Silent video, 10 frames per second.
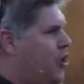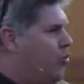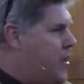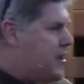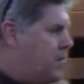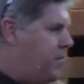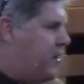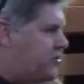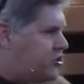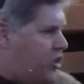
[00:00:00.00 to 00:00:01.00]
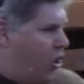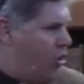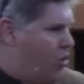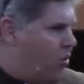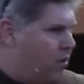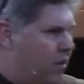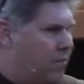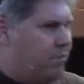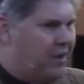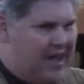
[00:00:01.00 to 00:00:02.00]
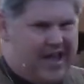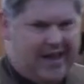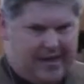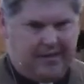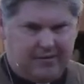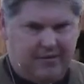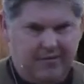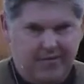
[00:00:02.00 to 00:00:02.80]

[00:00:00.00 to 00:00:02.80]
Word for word: We can be so blind